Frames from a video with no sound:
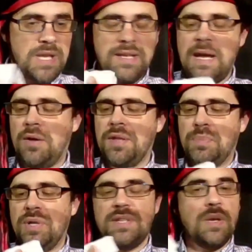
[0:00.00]
Now, the
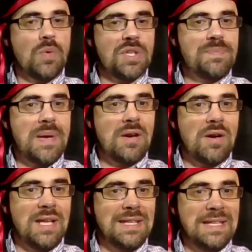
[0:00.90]
printing works better
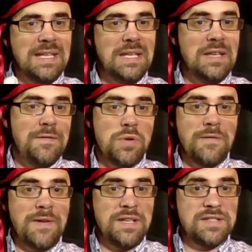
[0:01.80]
on linen. If you
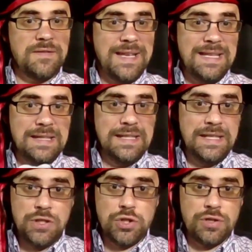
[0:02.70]
can find yourself a
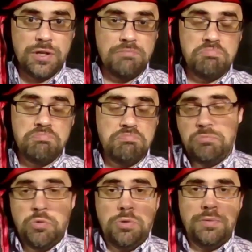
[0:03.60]
linen shirt,
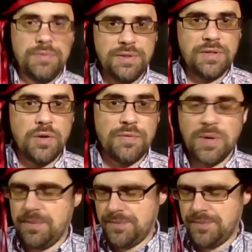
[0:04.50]
woo, go for it.